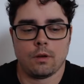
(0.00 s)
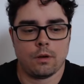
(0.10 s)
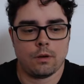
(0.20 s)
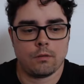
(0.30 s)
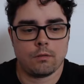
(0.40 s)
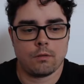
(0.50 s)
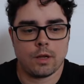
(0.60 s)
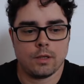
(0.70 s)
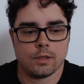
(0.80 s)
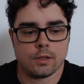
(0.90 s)
All
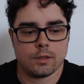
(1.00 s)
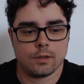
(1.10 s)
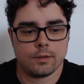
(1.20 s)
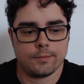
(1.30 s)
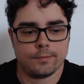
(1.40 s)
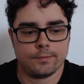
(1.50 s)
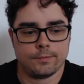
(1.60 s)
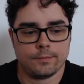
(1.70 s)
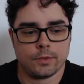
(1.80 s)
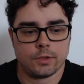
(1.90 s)
right.
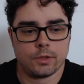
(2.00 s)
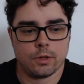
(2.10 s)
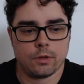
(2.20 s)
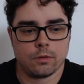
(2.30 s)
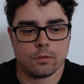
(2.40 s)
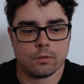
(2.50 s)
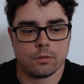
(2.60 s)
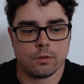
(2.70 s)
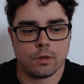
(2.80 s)
So